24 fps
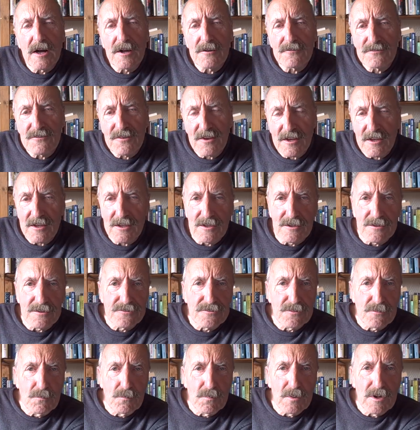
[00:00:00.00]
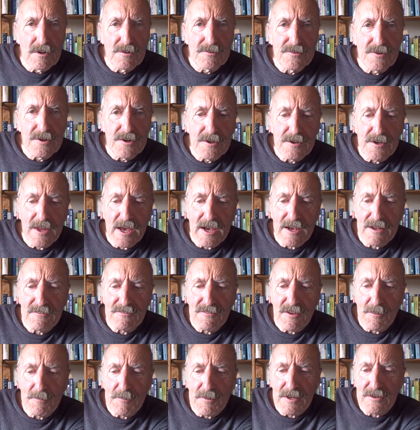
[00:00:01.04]
articulate and well known
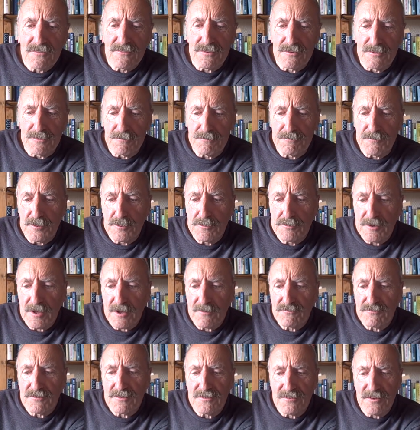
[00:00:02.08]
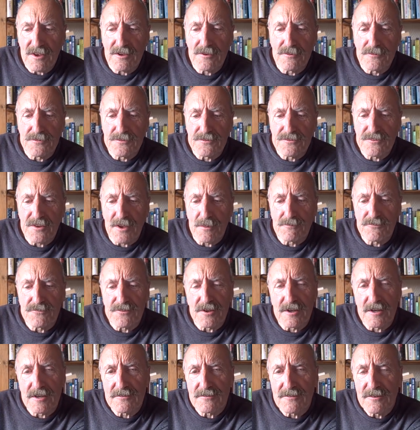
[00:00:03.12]
academics in the field have to say on the
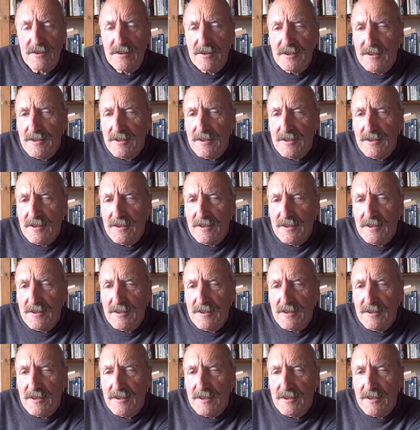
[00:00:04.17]
subject.